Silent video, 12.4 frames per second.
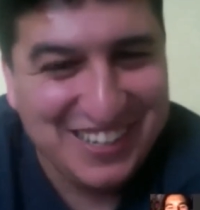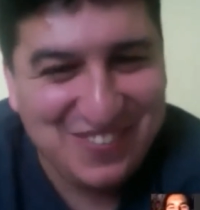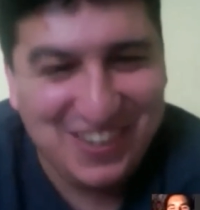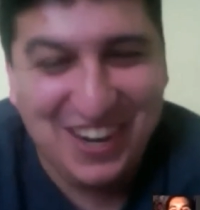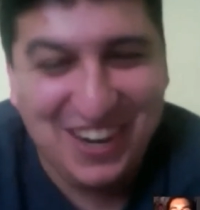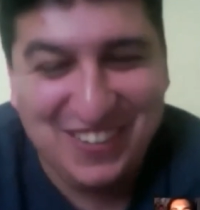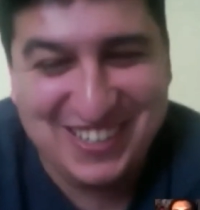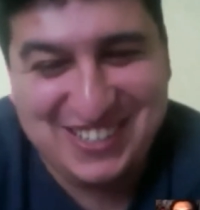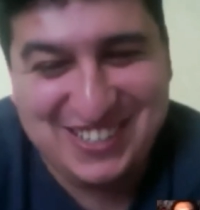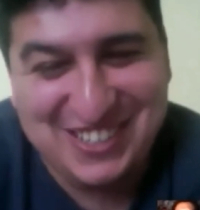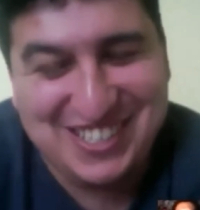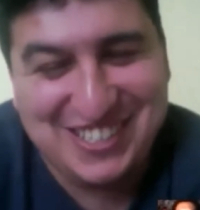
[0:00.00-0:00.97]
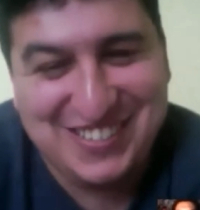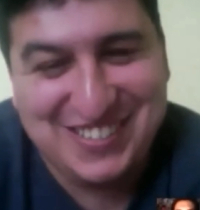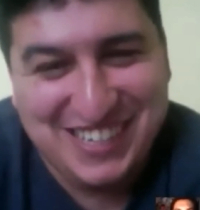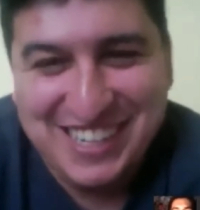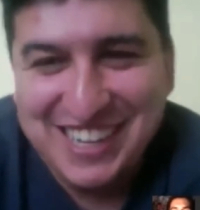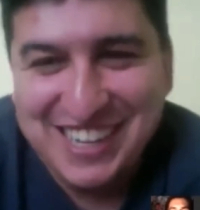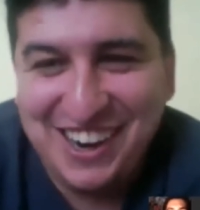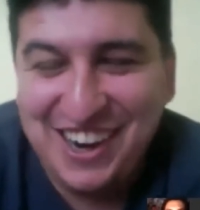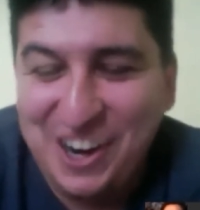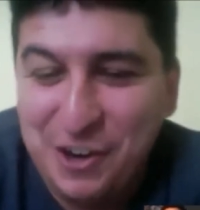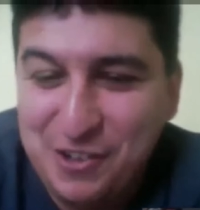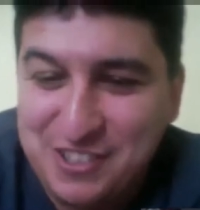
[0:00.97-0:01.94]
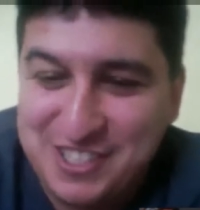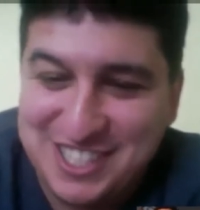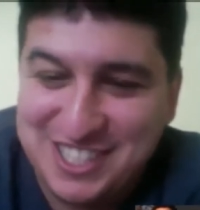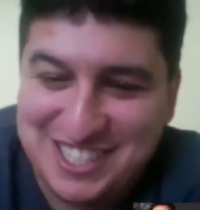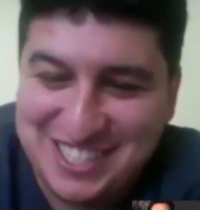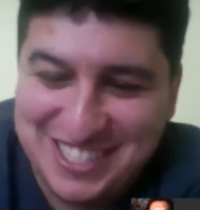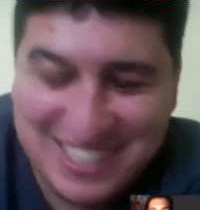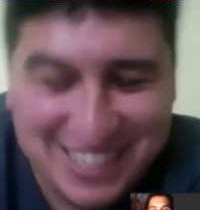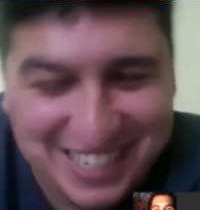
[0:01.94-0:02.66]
Comic sorcery. Oh, Disney.